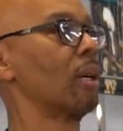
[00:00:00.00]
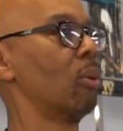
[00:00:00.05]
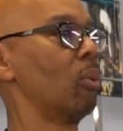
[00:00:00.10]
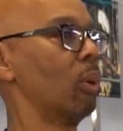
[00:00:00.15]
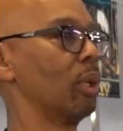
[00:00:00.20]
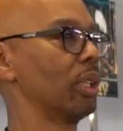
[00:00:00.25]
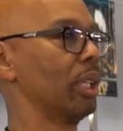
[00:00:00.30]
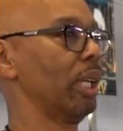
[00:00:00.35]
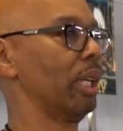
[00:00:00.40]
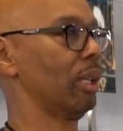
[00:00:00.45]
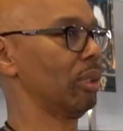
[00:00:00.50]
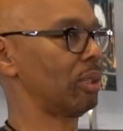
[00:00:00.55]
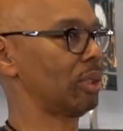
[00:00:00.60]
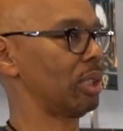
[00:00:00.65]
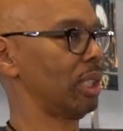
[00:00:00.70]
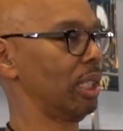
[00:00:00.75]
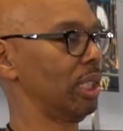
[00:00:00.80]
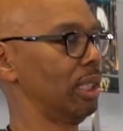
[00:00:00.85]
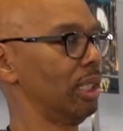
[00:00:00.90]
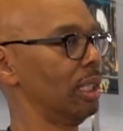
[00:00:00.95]
What the health
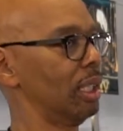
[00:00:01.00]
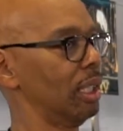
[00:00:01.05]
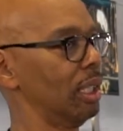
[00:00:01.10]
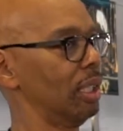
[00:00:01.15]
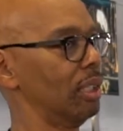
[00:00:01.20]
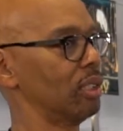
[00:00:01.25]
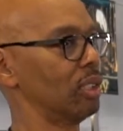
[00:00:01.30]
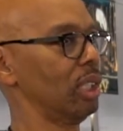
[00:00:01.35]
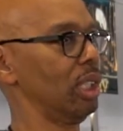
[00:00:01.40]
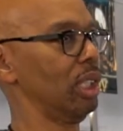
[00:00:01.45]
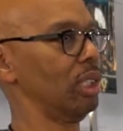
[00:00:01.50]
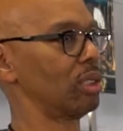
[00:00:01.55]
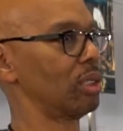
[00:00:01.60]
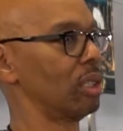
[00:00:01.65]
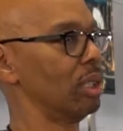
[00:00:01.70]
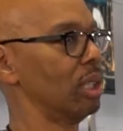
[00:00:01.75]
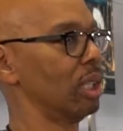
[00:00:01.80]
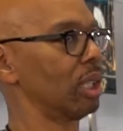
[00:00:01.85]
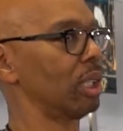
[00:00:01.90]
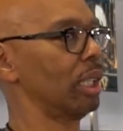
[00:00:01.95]
study does is
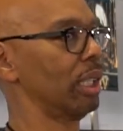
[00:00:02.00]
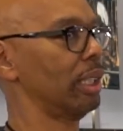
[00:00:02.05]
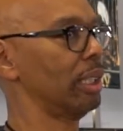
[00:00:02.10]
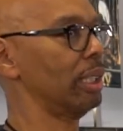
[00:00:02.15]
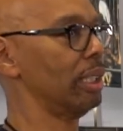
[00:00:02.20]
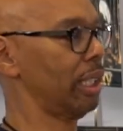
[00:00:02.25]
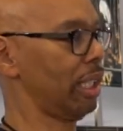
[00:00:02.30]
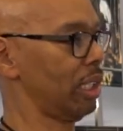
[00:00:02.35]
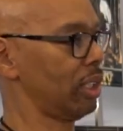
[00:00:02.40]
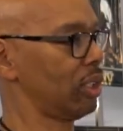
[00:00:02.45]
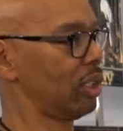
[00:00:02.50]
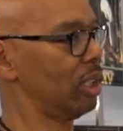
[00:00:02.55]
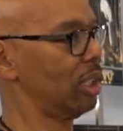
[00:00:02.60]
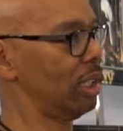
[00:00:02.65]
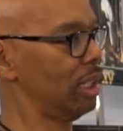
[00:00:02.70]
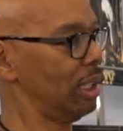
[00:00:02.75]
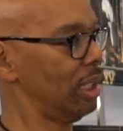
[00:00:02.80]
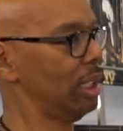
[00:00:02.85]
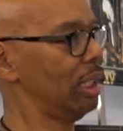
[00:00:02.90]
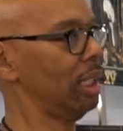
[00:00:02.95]
look, yes,
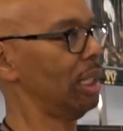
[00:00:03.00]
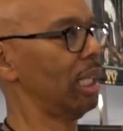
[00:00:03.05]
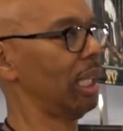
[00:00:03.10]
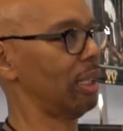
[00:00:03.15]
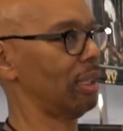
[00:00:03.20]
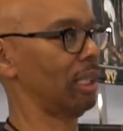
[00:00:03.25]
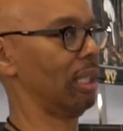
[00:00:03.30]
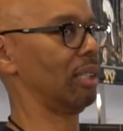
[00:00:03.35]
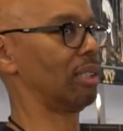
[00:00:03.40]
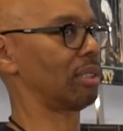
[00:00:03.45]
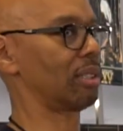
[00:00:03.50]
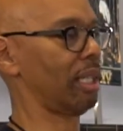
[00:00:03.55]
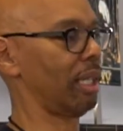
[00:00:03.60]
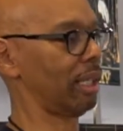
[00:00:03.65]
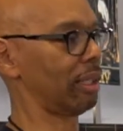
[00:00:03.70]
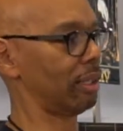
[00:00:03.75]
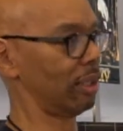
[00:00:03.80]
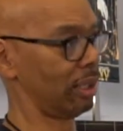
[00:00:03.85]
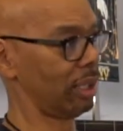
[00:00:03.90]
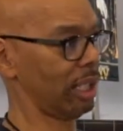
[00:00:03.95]
indeed, at things like
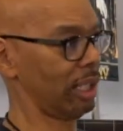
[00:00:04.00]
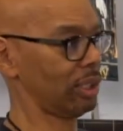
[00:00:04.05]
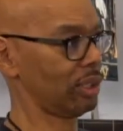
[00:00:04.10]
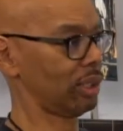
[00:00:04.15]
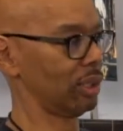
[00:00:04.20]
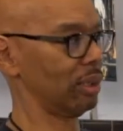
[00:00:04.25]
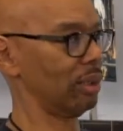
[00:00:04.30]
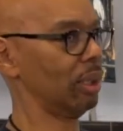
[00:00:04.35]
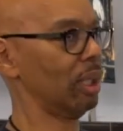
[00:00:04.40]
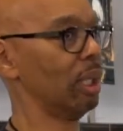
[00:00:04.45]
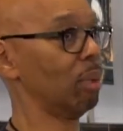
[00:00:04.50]
concussion,